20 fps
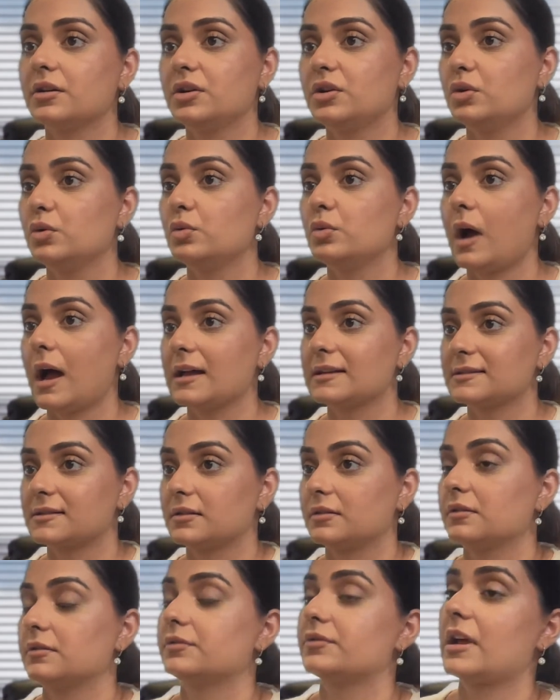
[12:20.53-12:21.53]
you as
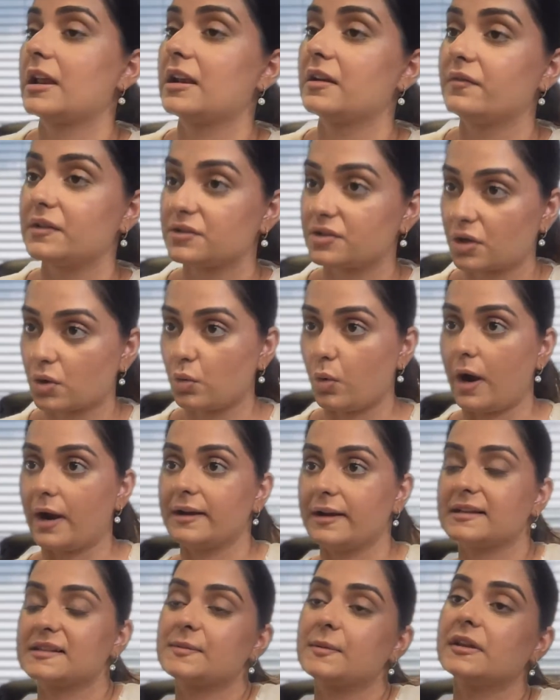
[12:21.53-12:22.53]
the relevant
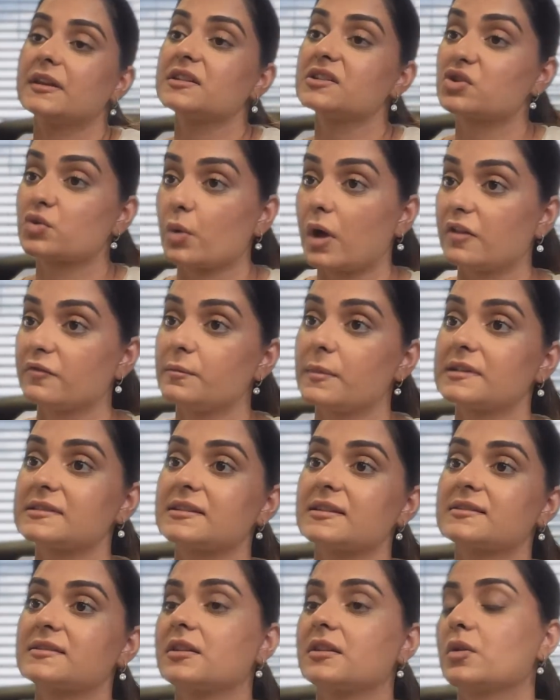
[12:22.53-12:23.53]
required experience. 12
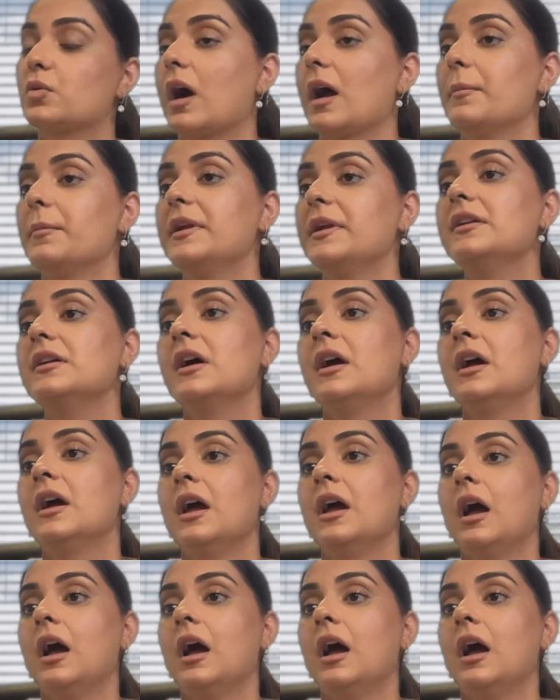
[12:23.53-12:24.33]
months is the requirement.